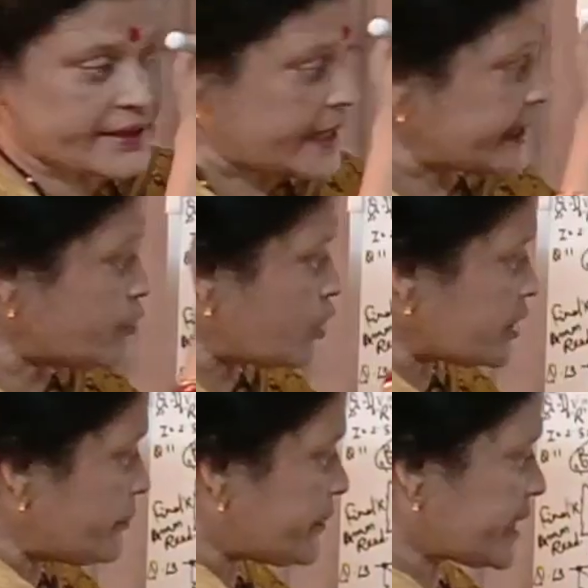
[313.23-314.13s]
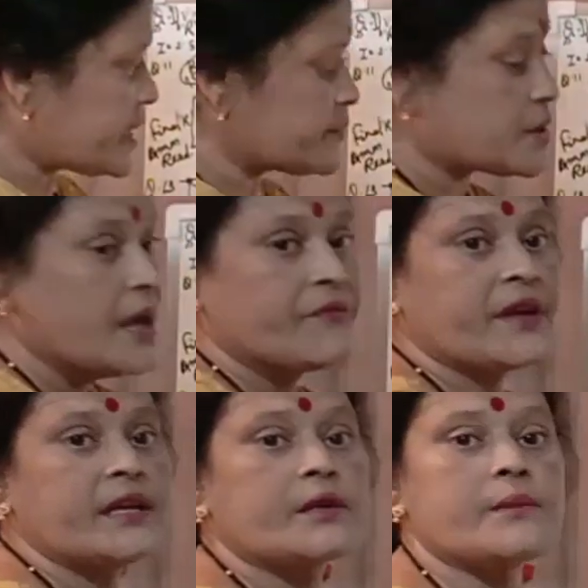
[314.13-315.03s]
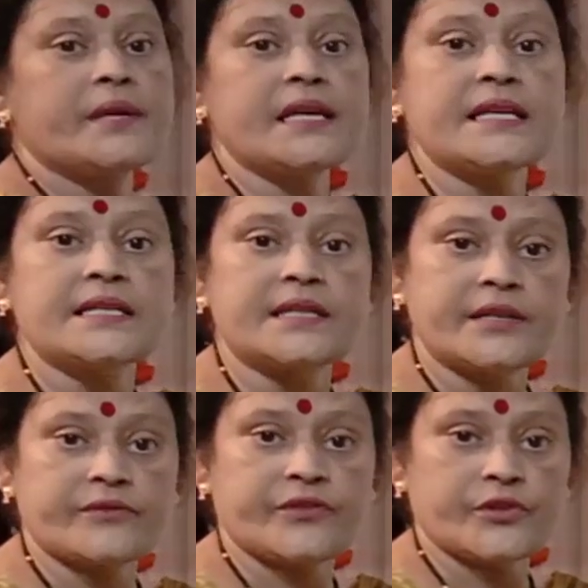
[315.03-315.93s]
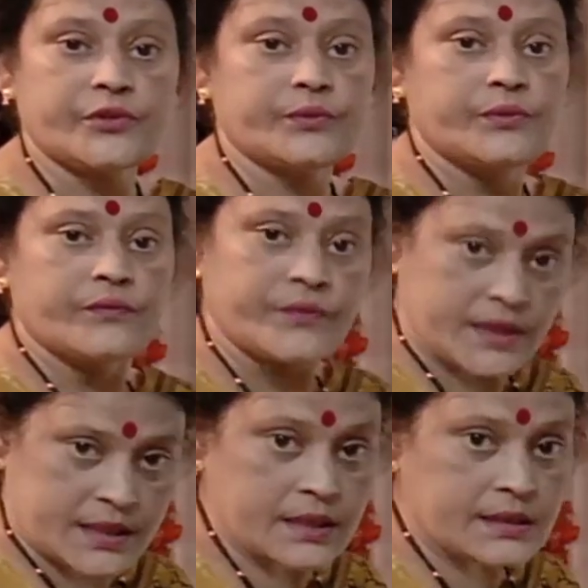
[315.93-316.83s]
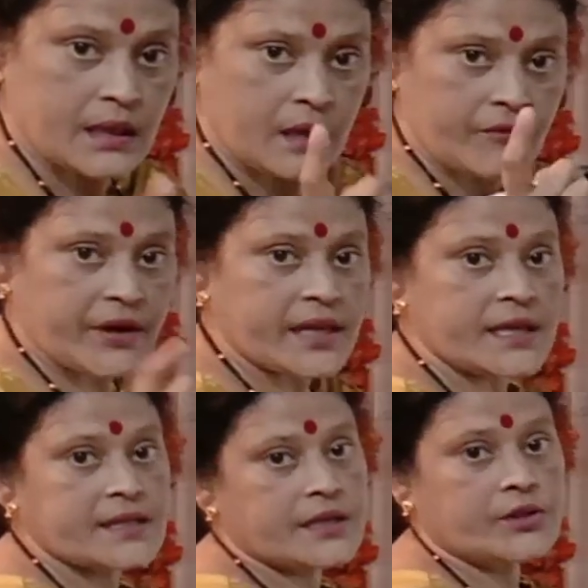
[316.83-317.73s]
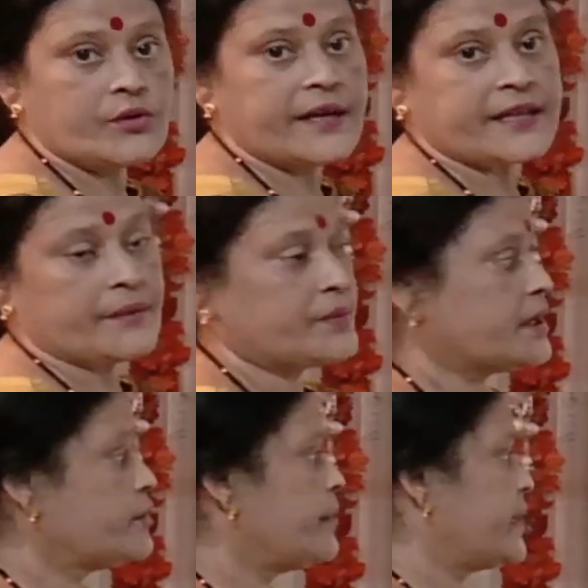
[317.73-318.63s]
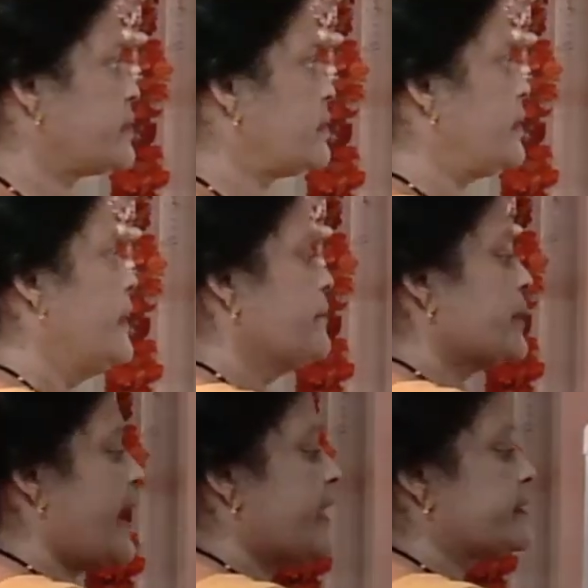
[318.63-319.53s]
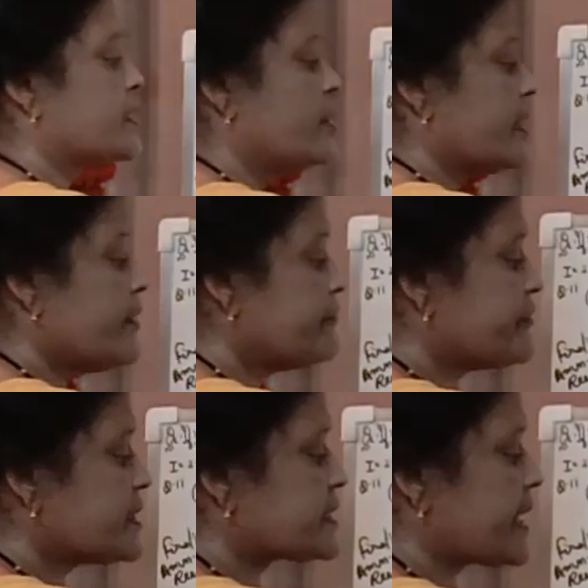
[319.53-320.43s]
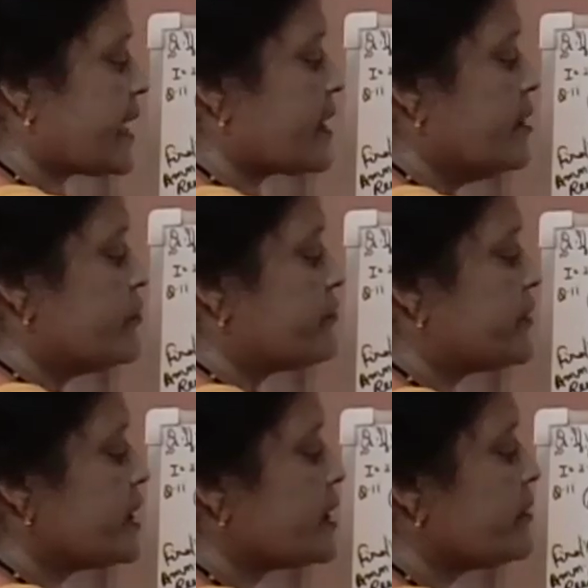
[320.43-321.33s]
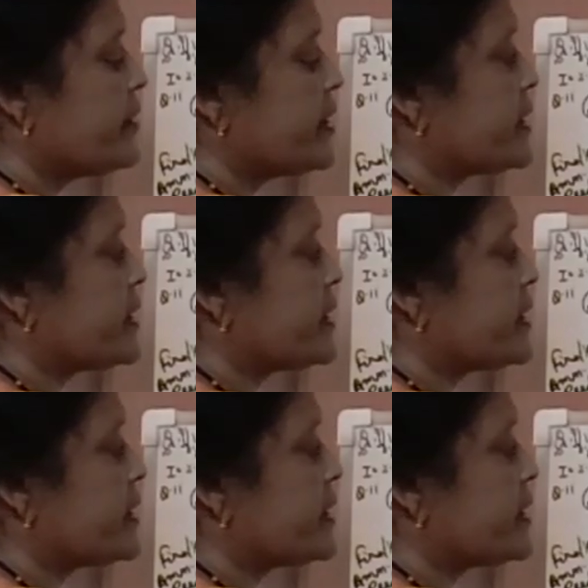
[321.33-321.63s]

write all the breakups, then it will be easier for you. This is very easy to attempt the numerical. And if we say V given